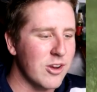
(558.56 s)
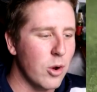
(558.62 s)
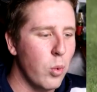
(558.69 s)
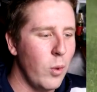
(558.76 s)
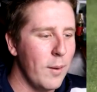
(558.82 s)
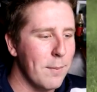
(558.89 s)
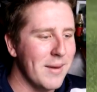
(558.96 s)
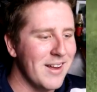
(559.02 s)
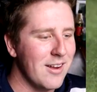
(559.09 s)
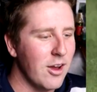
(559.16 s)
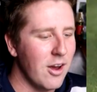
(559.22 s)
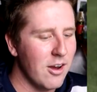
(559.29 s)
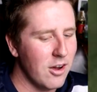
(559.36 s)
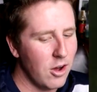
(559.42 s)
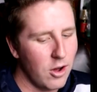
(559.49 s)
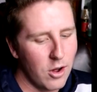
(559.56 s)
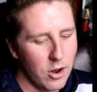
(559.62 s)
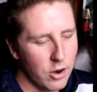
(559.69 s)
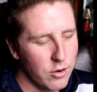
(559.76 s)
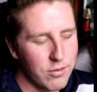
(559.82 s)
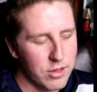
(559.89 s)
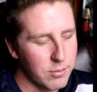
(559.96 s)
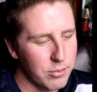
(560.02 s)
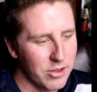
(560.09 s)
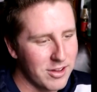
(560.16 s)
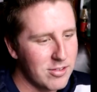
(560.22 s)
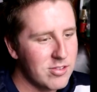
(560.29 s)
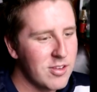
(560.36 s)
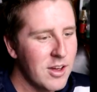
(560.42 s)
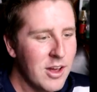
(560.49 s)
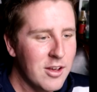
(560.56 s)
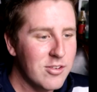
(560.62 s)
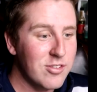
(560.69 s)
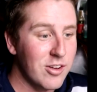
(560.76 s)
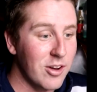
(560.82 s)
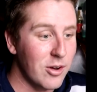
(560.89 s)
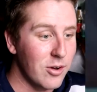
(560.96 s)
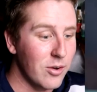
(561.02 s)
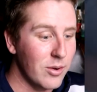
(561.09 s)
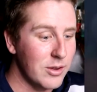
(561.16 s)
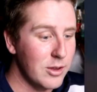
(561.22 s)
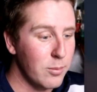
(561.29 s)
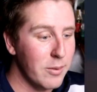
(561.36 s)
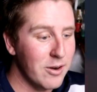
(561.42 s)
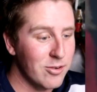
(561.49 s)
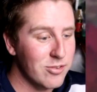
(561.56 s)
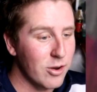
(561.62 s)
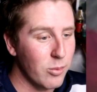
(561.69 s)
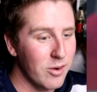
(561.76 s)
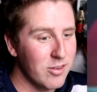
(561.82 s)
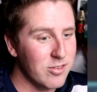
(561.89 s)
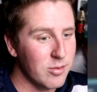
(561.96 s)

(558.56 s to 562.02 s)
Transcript: equipment all over the place, so you better start wearing